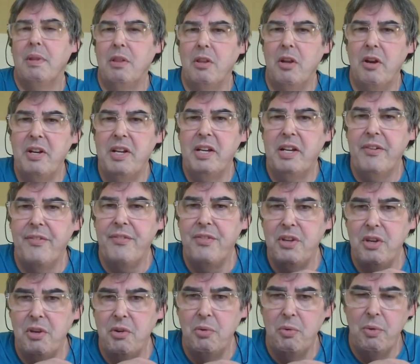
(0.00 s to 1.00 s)
learning a
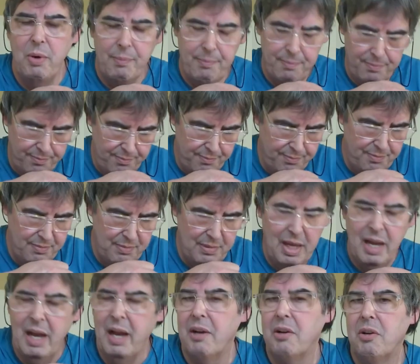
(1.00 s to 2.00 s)
few
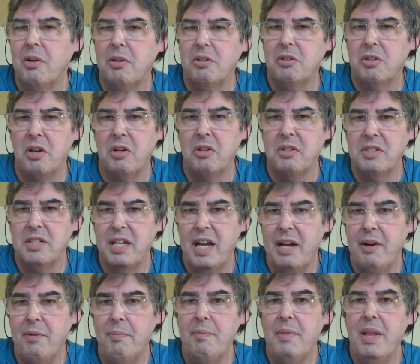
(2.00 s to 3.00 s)
songs
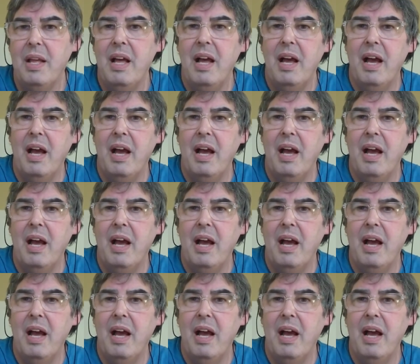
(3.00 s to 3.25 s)
now.